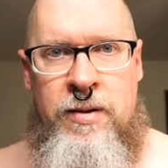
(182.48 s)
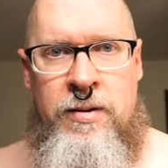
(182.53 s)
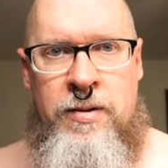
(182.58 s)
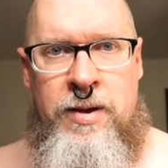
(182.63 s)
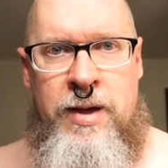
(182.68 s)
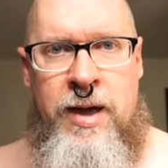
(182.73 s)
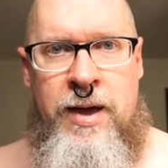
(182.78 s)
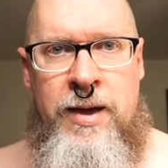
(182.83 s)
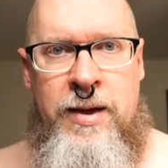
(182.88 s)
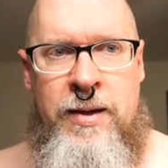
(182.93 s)

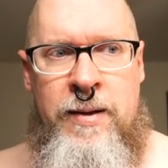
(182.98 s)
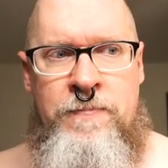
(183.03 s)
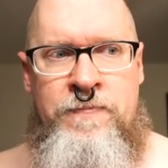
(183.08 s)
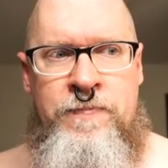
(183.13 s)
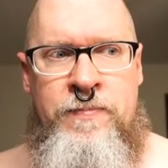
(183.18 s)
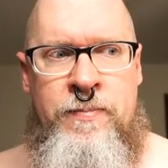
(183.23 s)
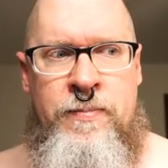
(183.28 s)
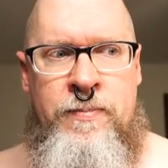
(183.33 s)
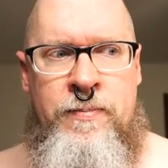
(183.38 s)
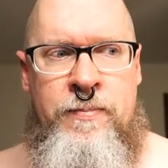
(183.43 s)
Okay?
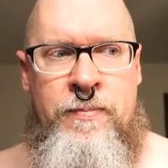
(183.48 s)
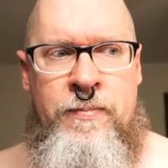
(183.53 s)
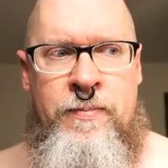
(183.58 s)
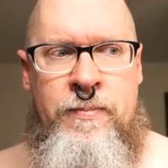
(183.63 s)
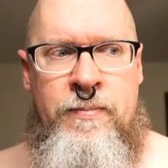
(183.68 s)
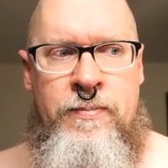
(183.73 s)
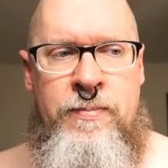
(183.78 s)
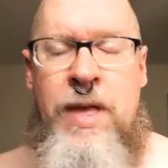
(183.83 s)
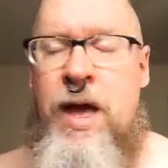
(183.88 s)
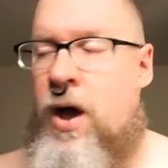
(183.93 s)

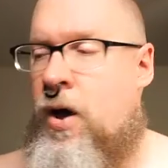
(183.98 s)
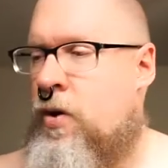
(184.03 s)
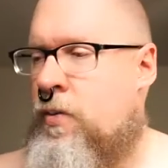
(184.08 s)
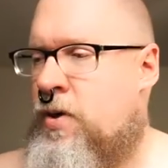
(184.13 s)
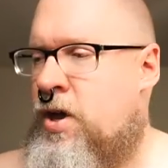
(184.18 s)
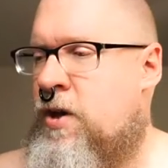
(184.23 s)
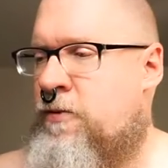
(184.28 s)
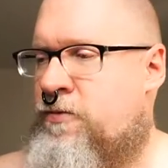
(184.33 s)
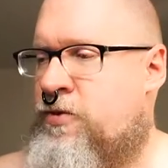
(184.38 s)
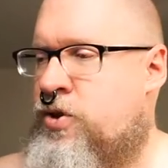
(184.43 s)
Now,
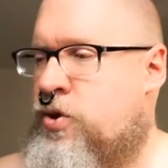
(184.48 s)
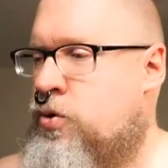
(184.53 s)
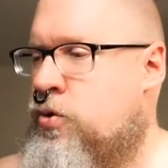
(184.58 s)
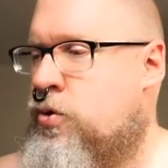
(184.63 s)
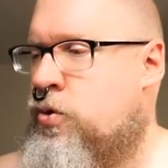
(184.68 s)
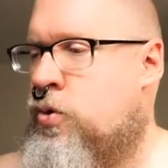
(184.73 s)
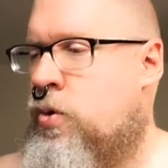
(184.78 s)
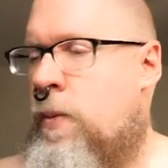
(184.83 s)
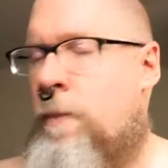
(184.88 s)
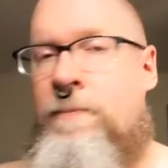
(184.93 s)
if
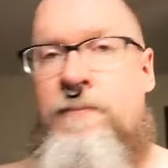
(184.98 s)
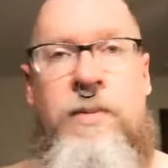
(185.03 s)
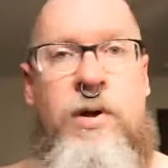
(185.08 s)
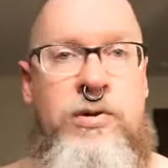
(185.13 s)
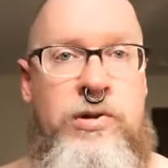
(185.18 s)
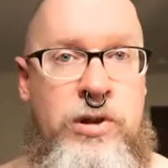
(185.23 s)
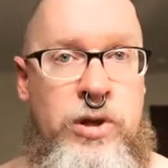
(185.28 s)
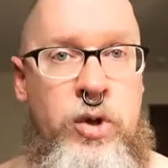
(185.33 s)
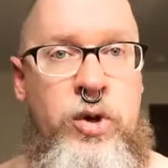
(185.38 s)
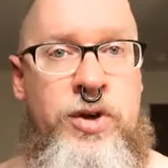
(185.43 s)
you
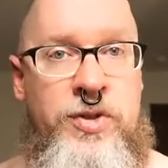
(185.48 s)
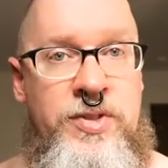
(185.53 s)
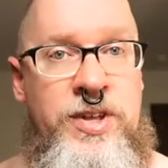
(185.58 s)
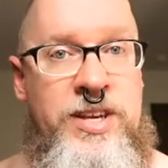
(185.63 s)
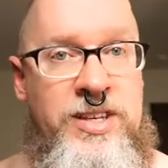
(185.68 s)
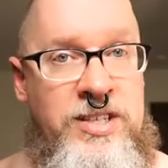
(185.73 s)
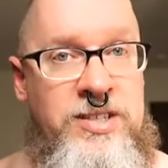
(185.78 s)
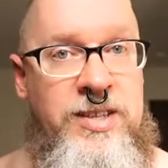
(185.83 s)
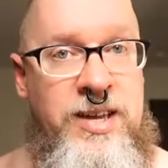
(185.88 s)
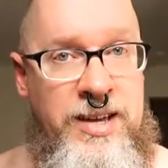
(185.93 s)
look
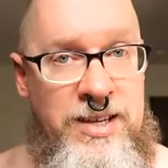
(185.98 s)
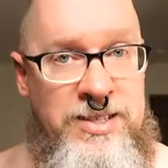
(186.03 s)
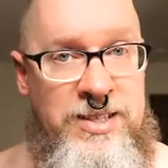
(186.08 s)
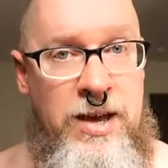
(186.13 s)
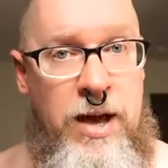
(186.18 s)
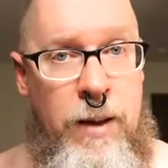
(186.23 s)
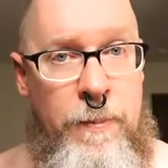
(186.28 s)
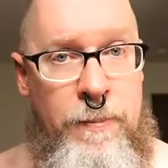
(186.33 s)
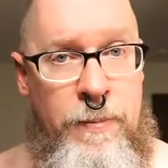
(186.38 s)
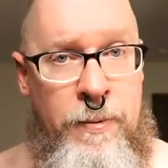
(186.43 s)
these things
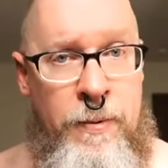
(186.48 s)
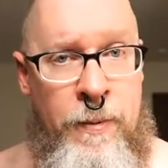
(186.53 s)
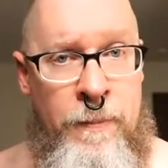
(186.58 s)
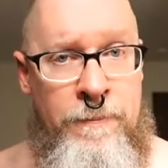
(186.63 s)
up